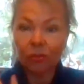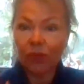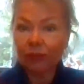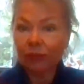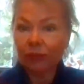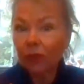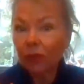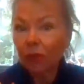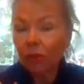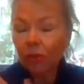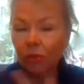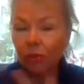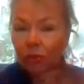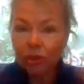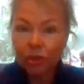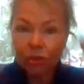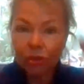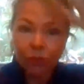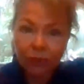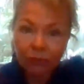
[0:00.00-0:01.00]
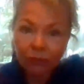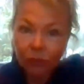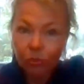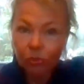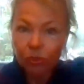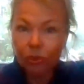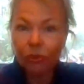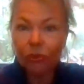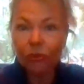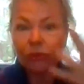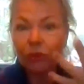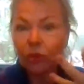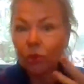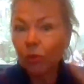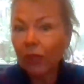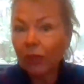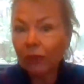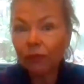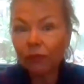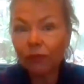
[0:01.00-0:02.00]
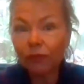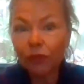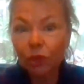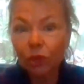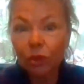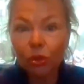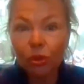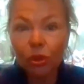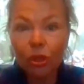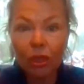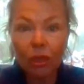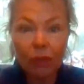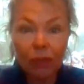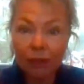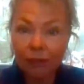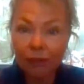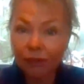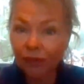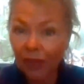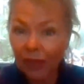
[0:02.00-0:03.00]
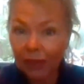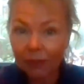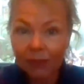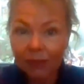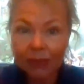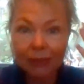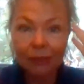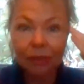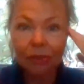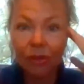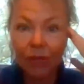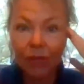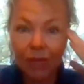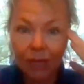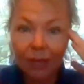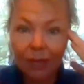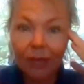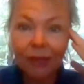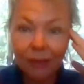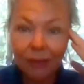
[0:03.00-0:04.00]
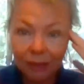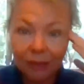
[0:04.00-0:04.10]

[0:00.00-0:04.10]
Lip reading: we have clothes? Do we have a roof? Do we have food? Are our families okay?